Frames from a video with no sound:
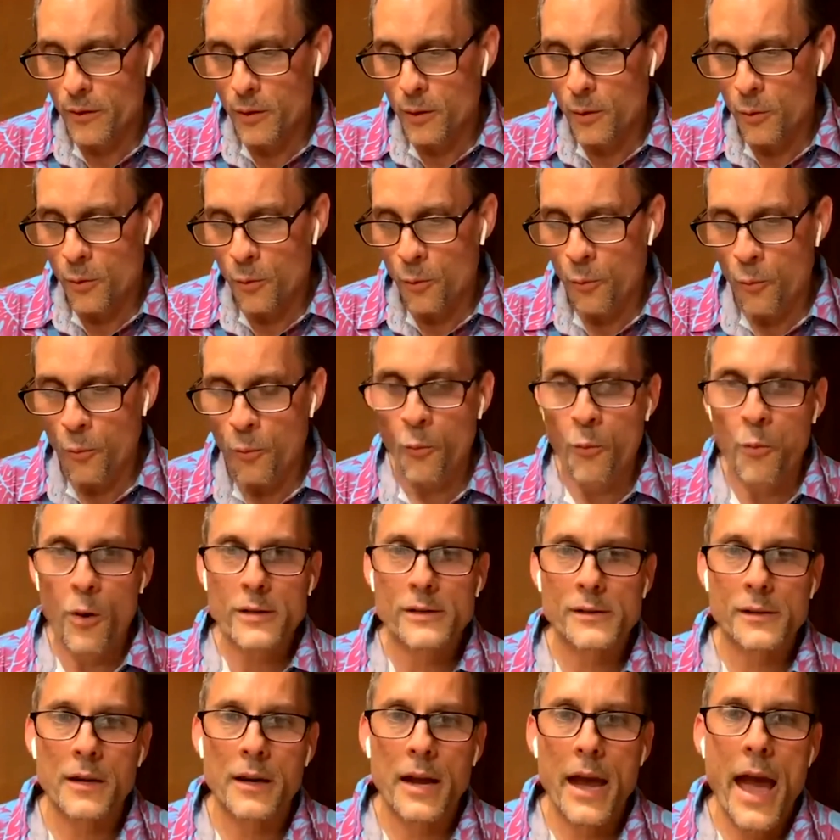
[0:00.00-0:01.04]

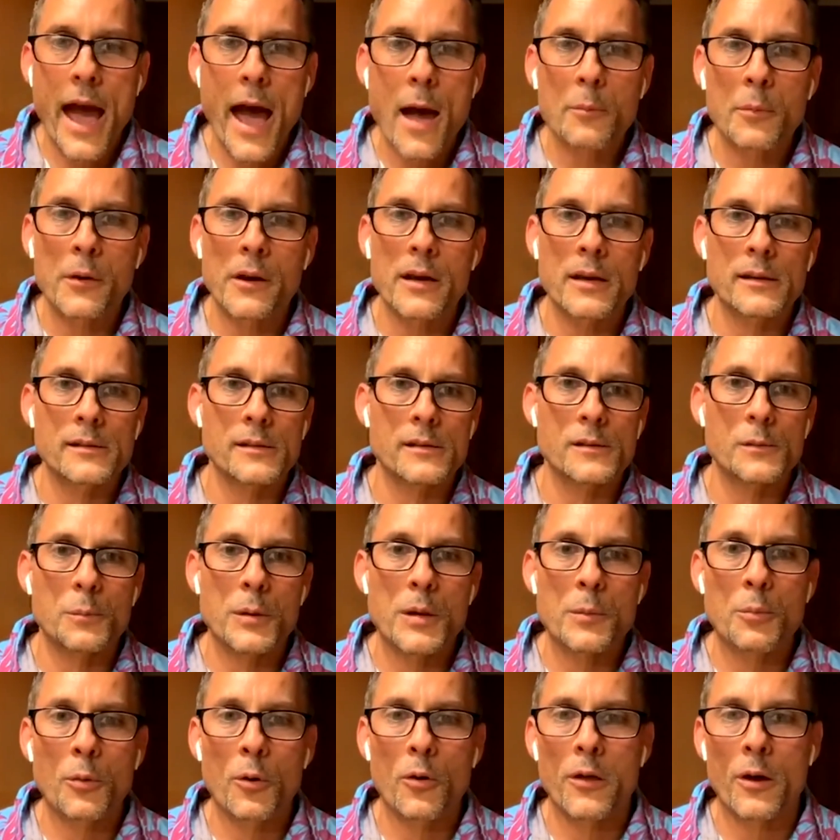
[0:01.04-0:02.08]
What's going to happen is
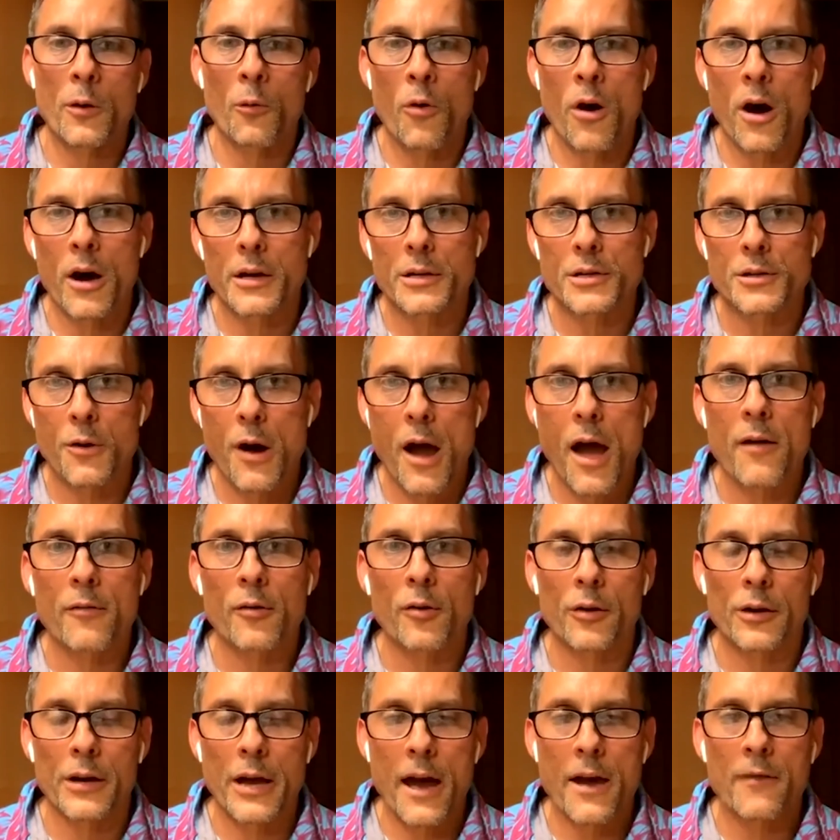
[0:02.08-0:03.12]
people that want to
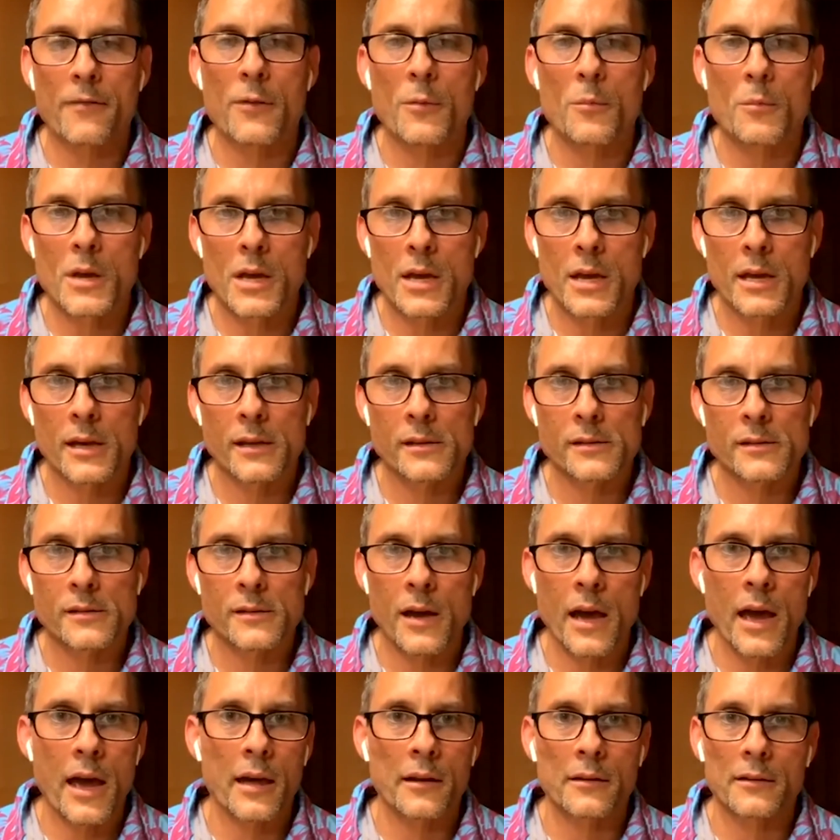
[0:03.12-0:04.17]
travel and have the means
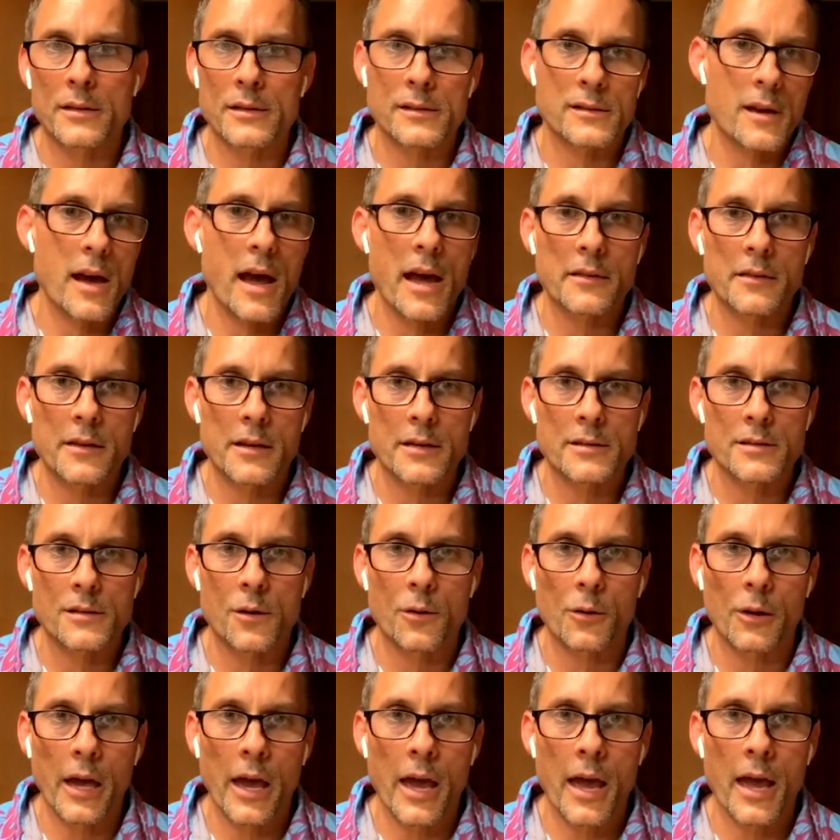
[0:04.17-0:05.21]
and decide that it's
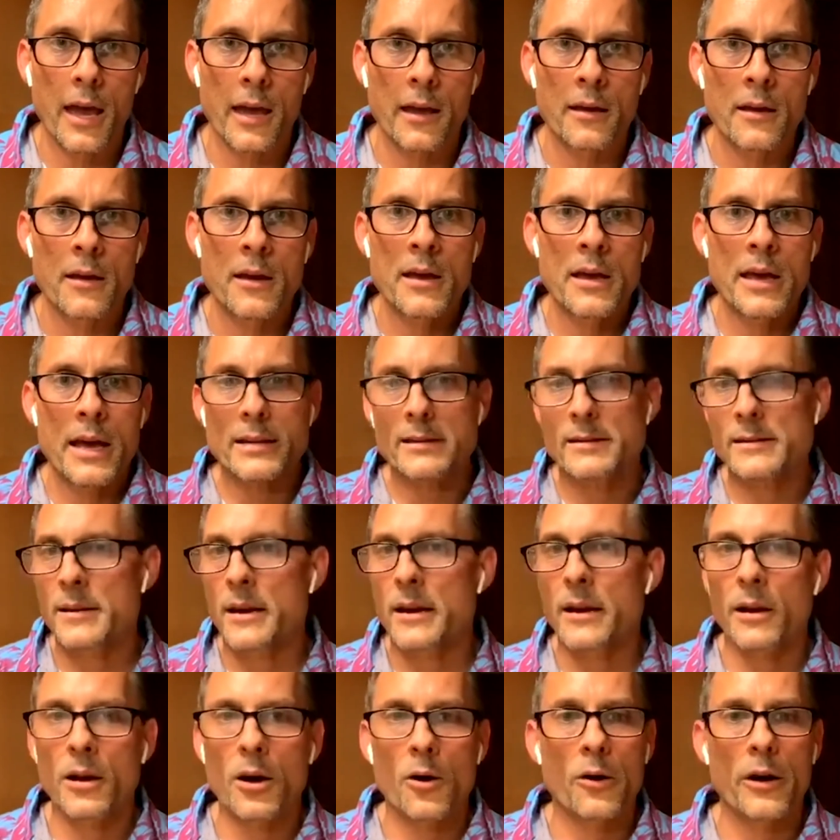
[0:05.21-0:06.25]
okay,
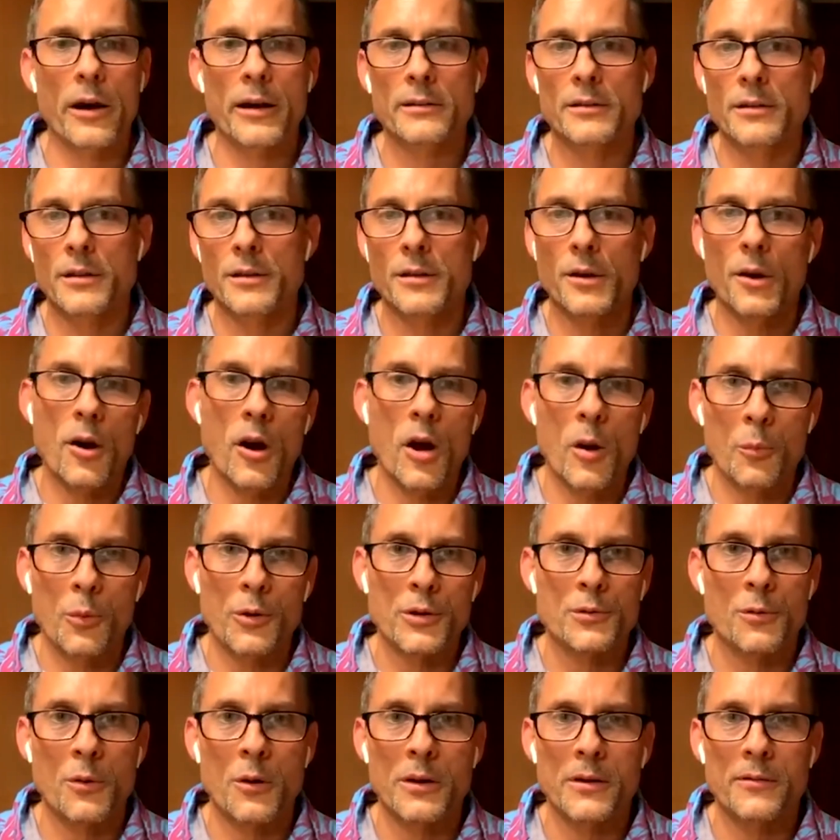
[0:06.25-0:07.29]
instead of going to Europe,
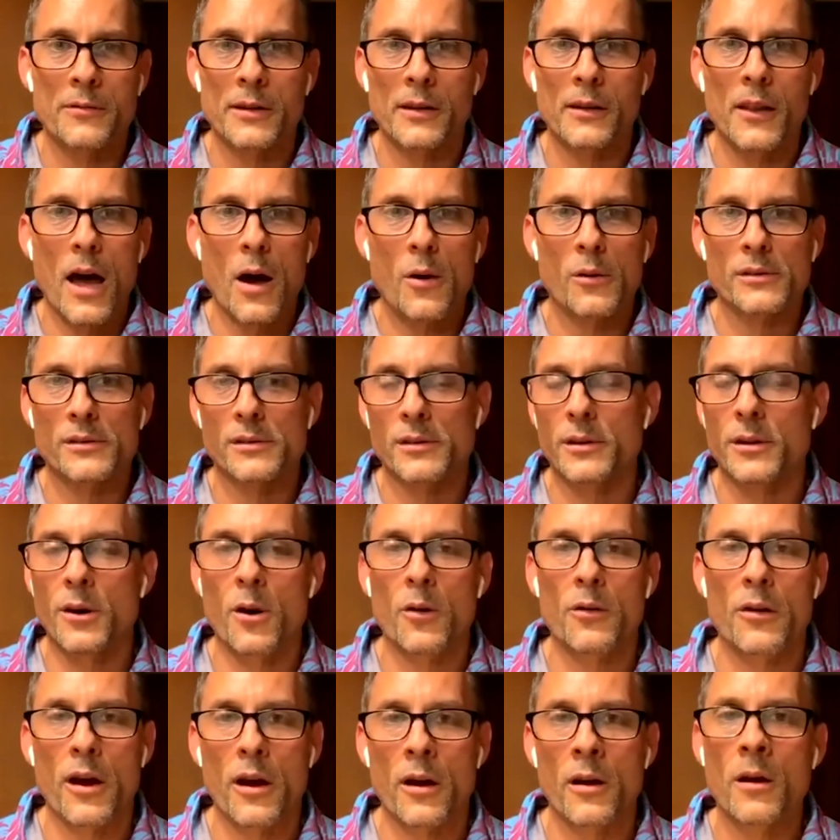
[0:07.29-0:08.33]
which won't even allow us to
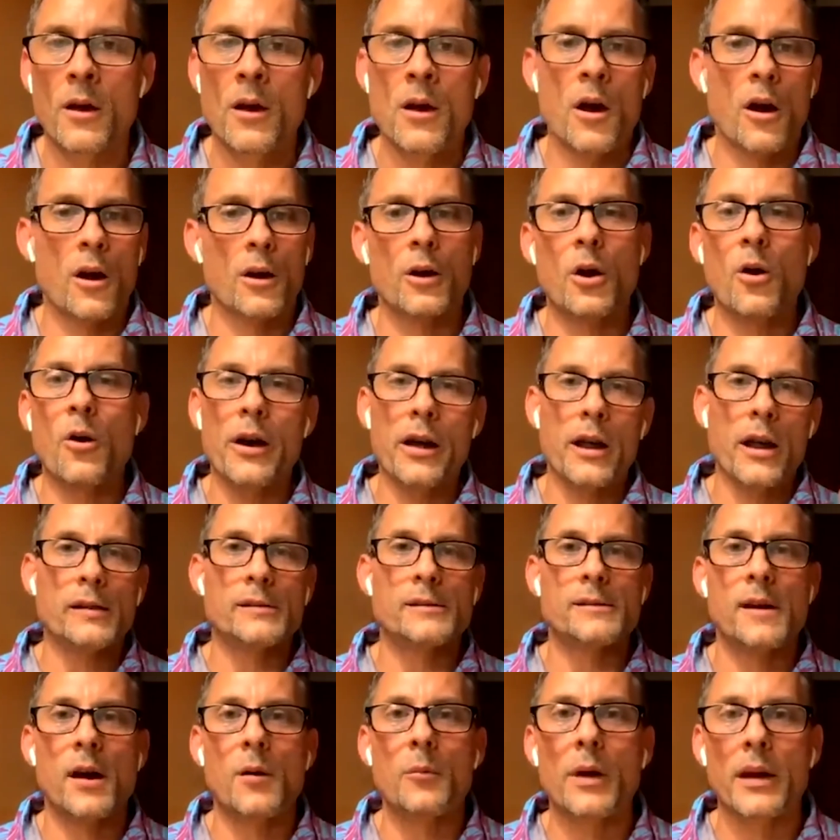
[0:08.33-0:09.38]
go there, or going on
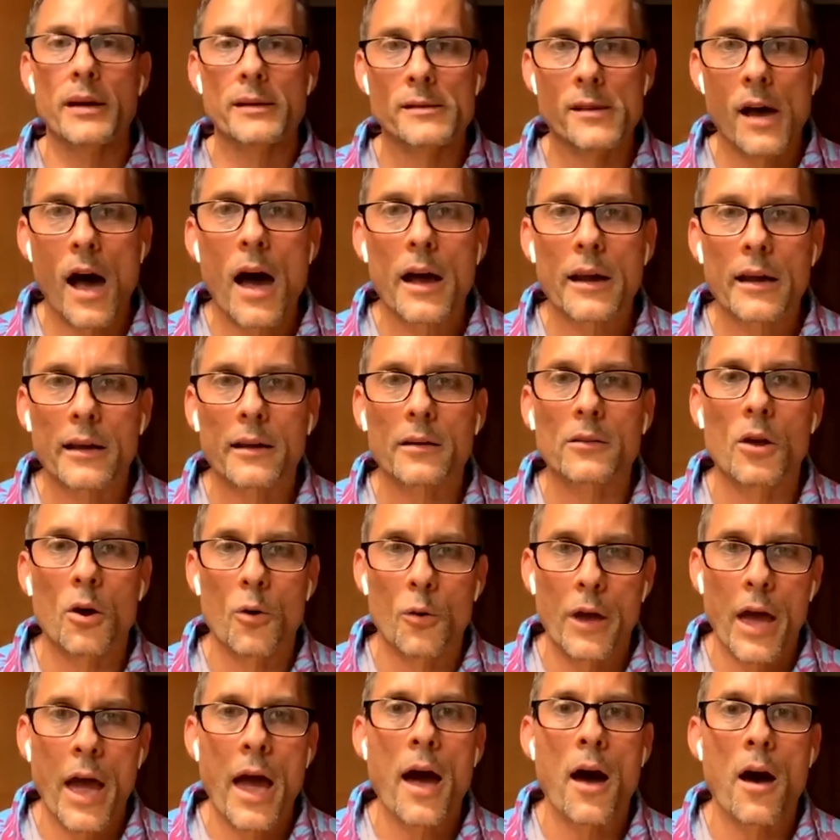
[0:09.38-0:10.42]
some exotic
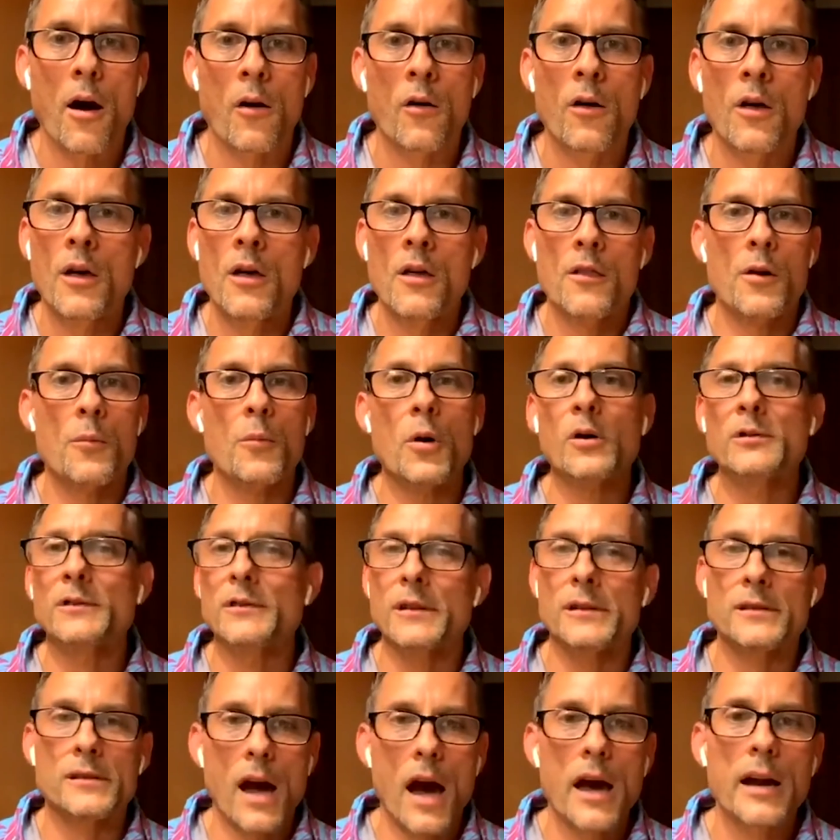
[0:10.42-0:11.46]
locale, the
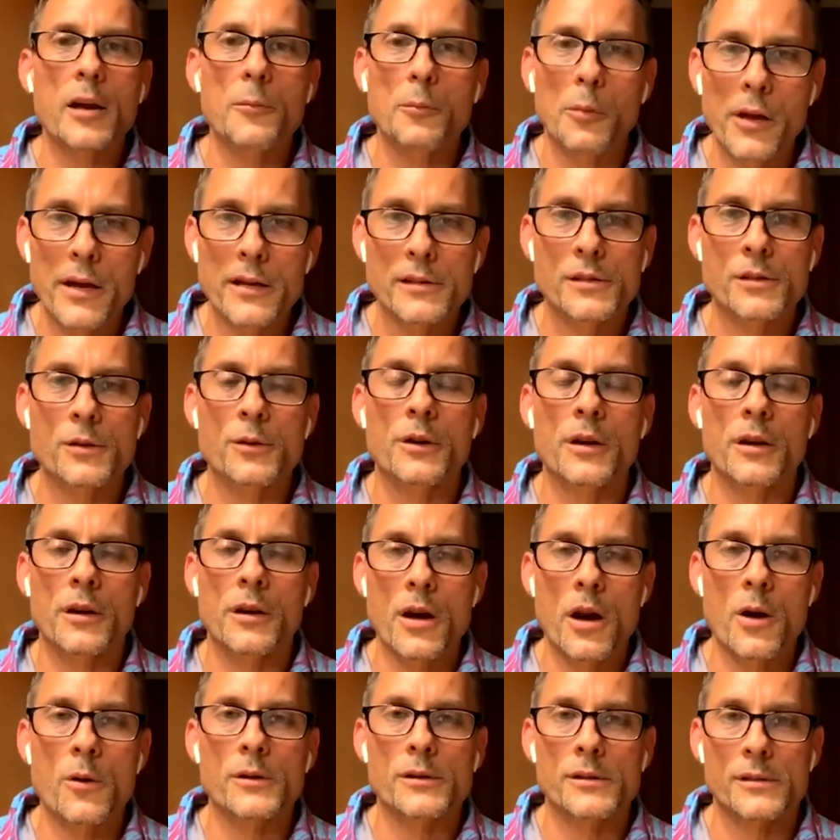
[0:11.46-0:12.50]
most exotic place you can
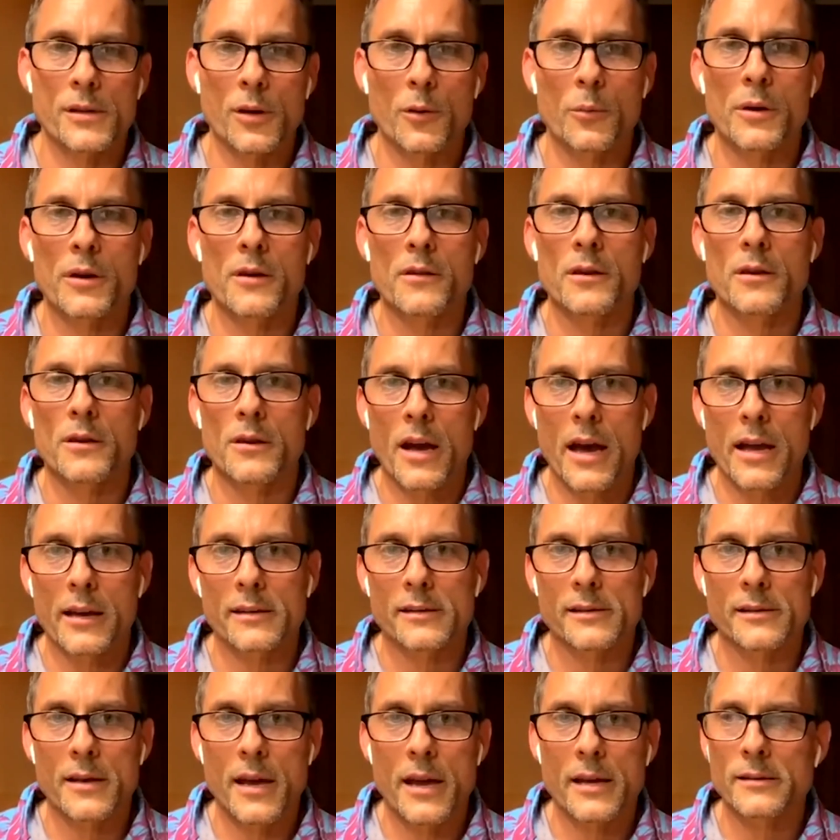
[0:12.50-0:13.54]
go and still be in the United
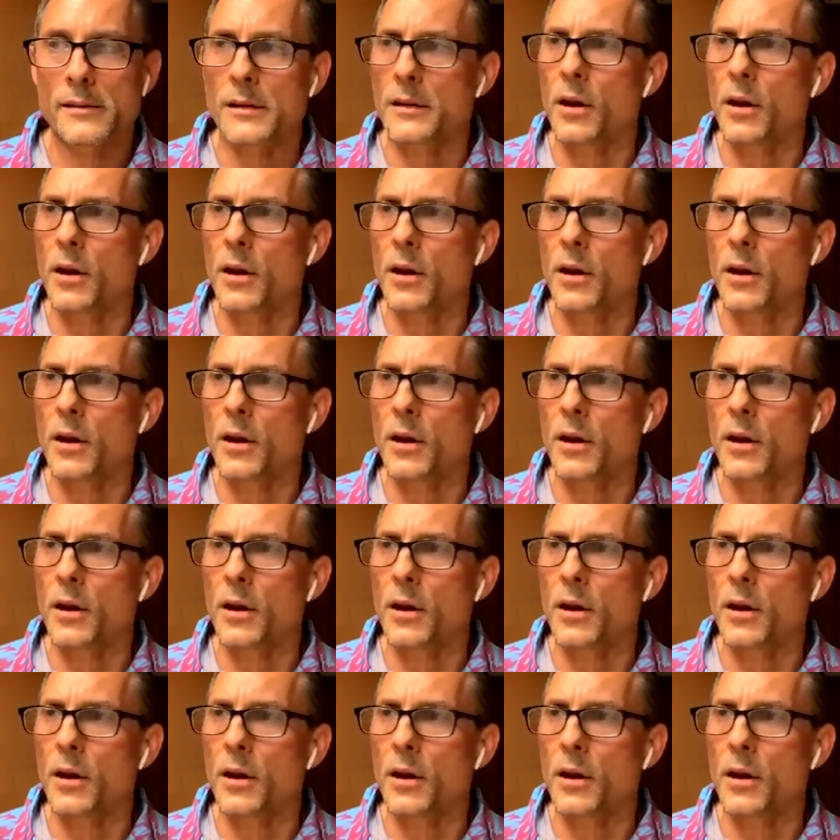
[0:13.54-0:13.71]
States.